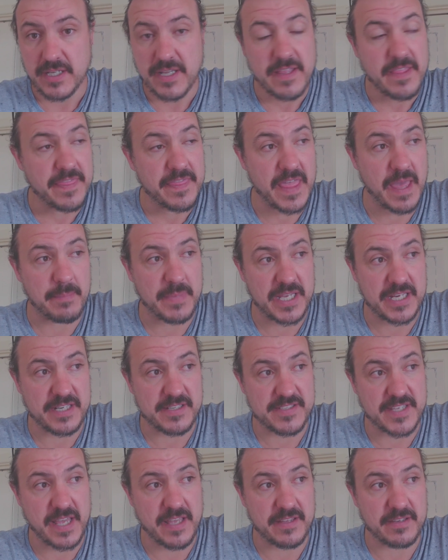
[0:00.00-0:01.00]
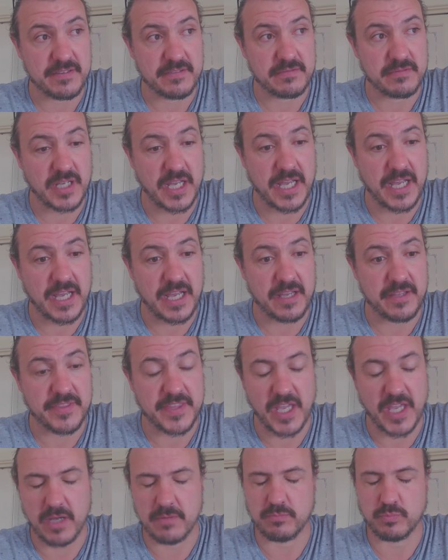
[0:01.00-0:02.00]
that means that
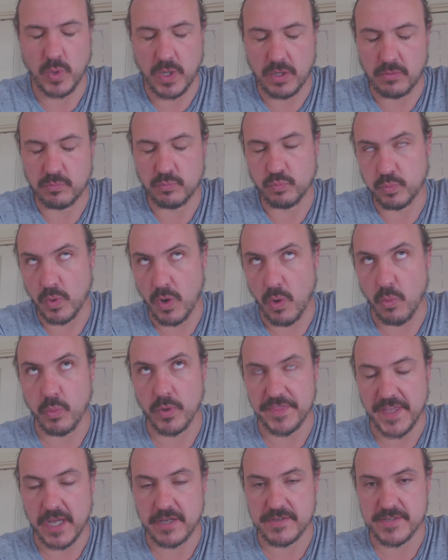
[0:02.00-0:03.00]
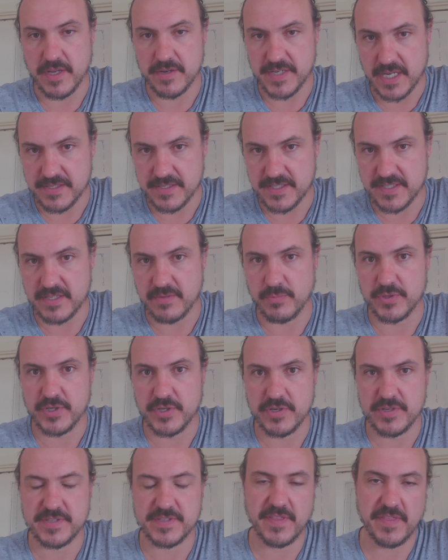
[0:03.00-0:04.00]
what the ozone does is it
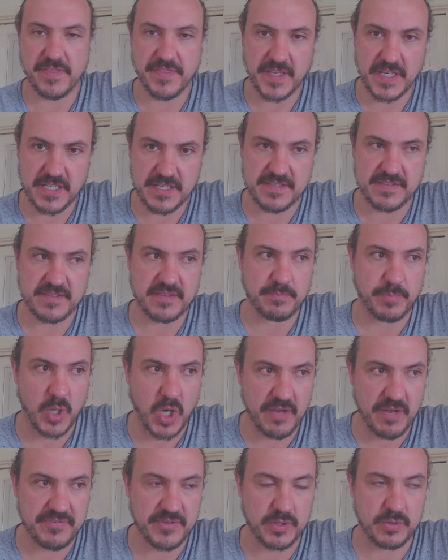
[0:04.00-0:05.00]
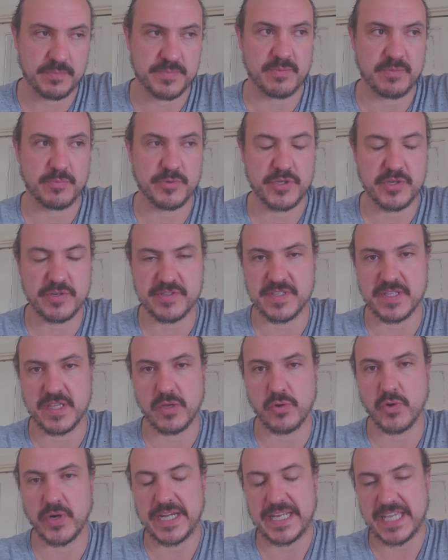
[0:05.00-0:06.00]
reduces the thickness of the biofilms, it reduces the
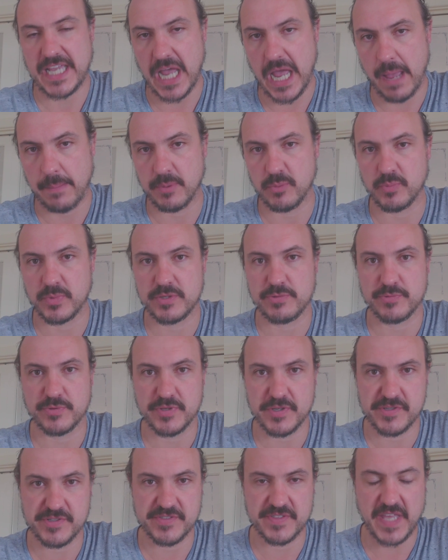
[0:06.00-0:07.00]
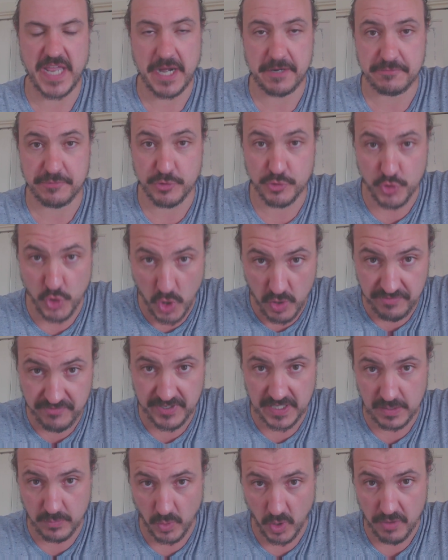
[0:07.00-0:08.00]
organic carbon, which reduces the
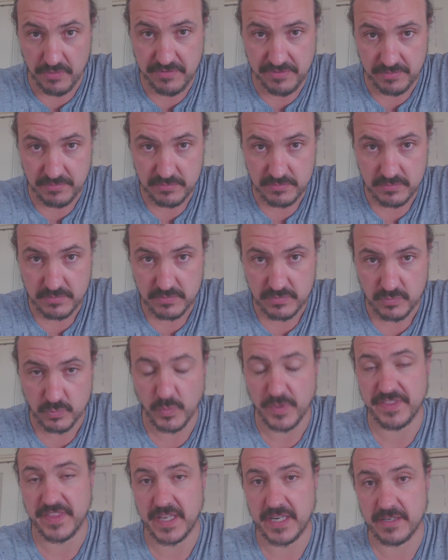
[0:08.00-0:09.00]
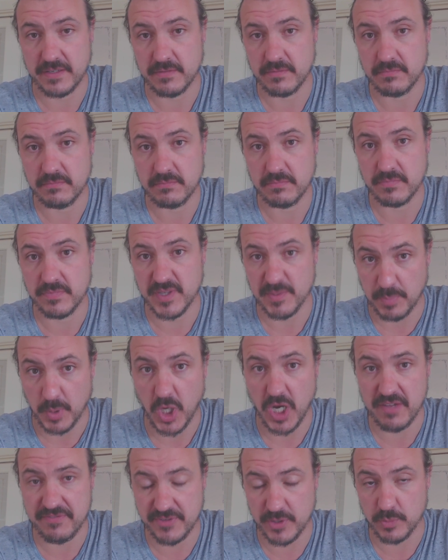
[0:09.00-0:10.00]
heterotrophic growth within the
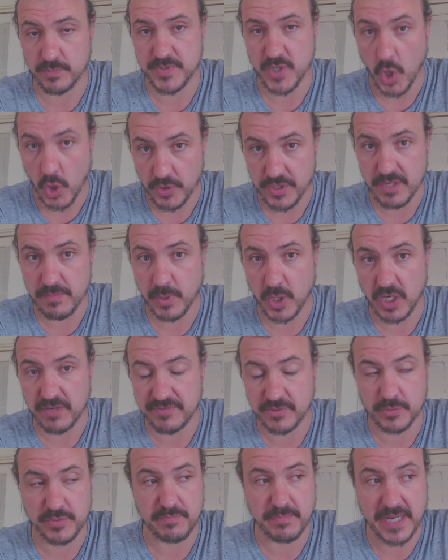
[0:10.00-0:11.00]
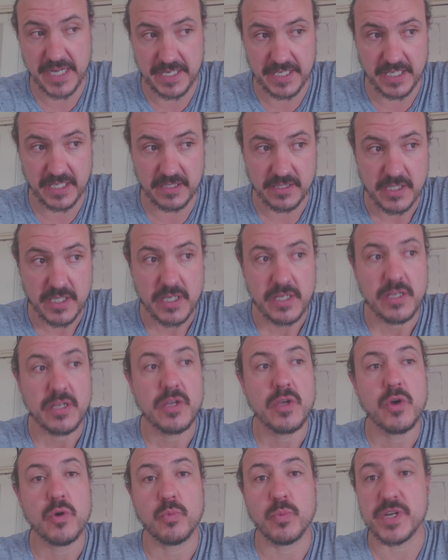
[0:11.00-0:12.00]
biofilms on your biofilter media,
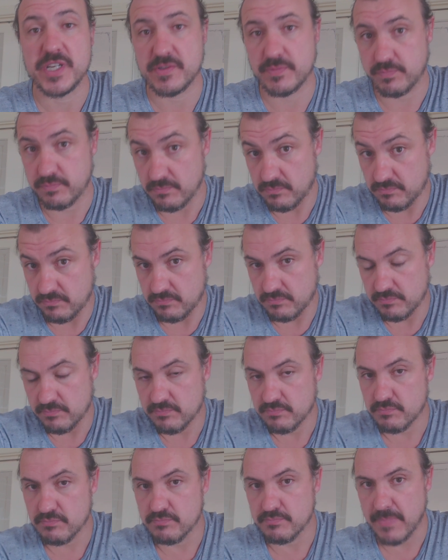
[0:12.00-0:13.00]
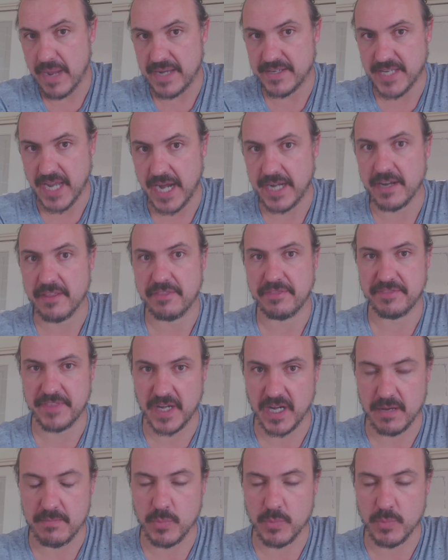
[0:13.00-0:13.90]
which maintain a thinner,